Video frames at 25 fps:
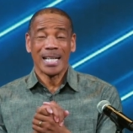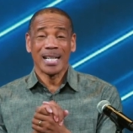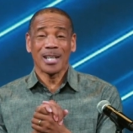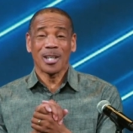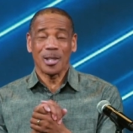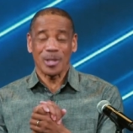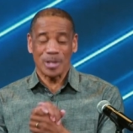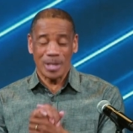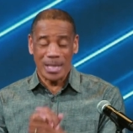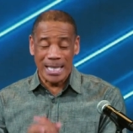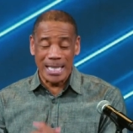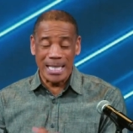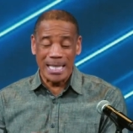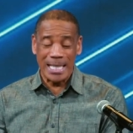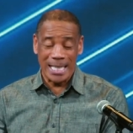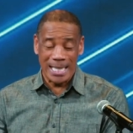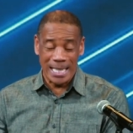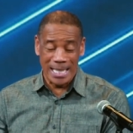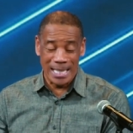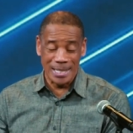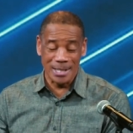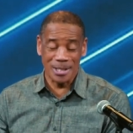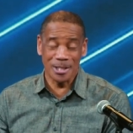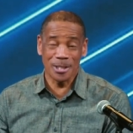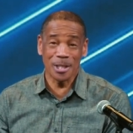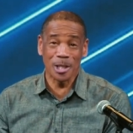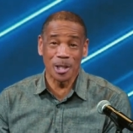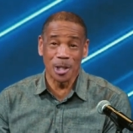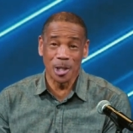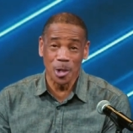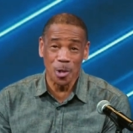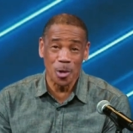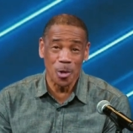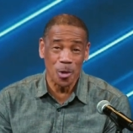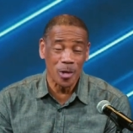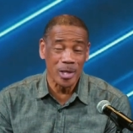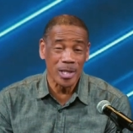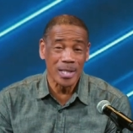because He is the
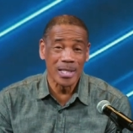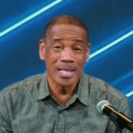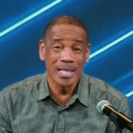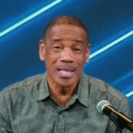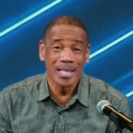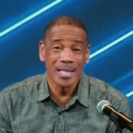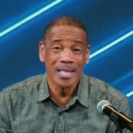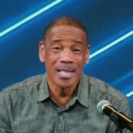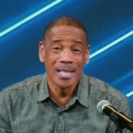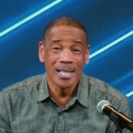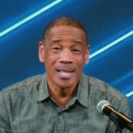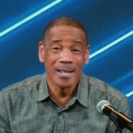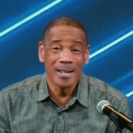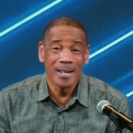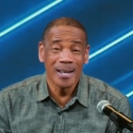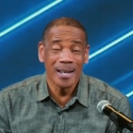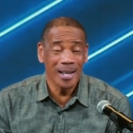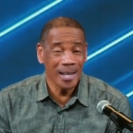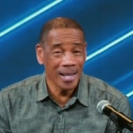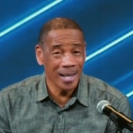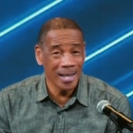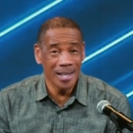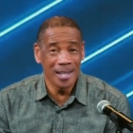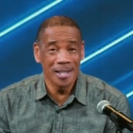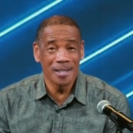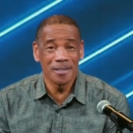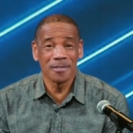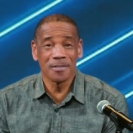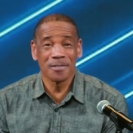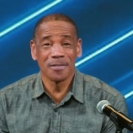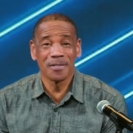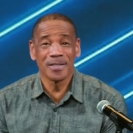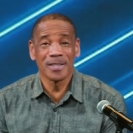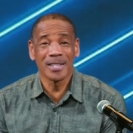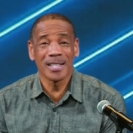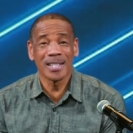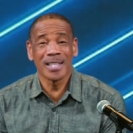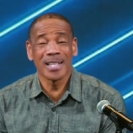Lord
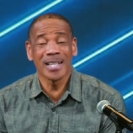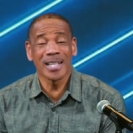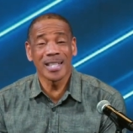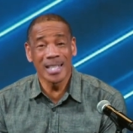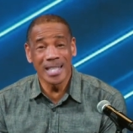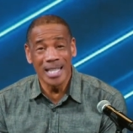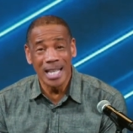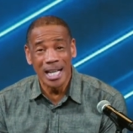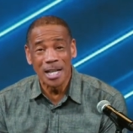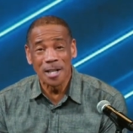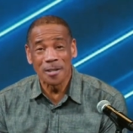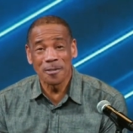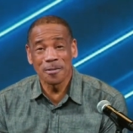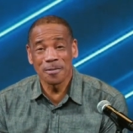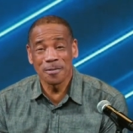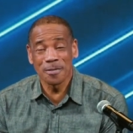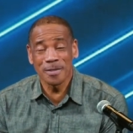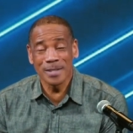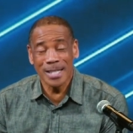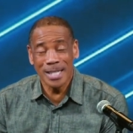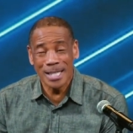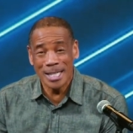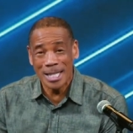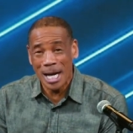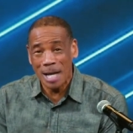of love.